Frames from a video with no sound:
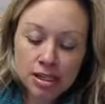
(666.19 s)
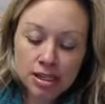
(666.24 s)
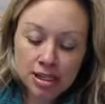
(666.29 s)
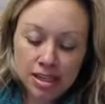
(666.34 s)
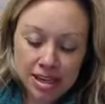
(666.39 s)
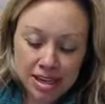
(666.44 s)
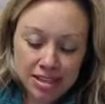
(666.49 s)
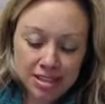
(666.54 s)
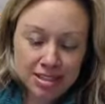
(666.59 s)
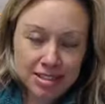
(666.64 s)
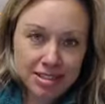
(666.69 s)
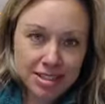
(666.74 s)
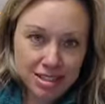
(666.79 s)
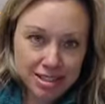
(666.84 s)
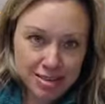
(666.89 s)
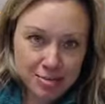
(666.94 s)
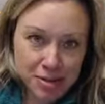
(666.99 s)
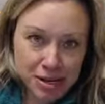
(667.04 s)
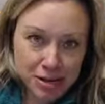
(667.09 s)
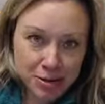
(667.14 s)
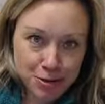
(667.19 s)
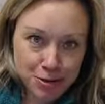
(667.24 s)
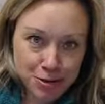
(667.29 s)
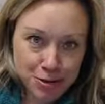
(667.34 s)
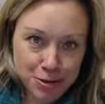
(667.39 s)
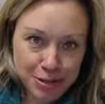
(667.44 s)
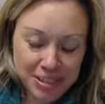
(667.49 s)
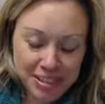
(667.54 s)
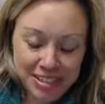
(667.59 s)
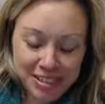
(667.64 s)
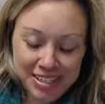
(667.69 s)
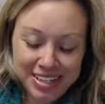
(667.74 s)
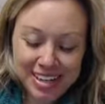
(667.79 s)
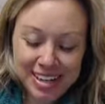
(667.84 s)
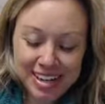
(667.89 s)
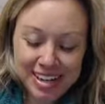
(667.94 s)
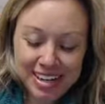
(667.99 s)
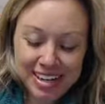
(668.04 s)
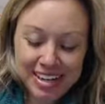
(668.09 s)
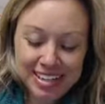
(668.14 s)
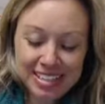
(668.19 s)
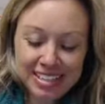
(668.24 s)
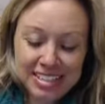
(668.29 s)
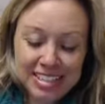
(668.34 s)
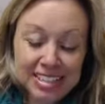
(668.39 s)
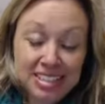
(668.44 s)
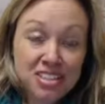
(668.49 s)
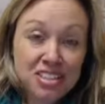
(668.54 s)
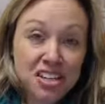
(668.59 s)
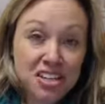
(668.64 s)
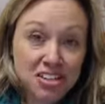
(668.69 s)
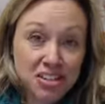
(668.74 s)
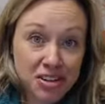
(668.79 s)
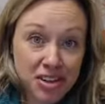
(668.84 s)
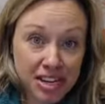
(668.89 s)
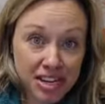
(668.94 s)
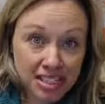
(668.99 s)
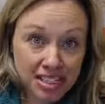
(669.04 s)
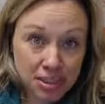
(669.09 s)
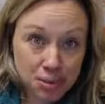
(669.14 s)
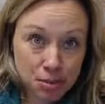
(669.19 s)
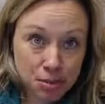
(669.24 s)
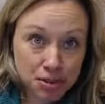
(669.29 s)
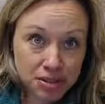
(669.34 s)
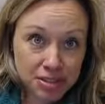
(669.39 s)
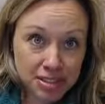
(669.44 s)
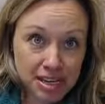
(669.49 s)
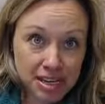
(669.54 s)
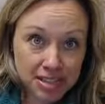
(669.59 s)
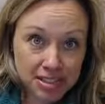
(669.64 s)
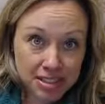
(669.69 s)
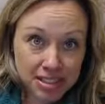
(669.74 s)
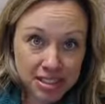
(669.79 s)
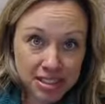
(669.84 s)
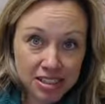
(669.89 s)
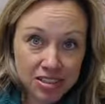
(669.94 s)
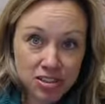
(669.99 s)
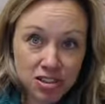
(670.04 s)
Yes, it is Michael Jordan. And he is also high D personality,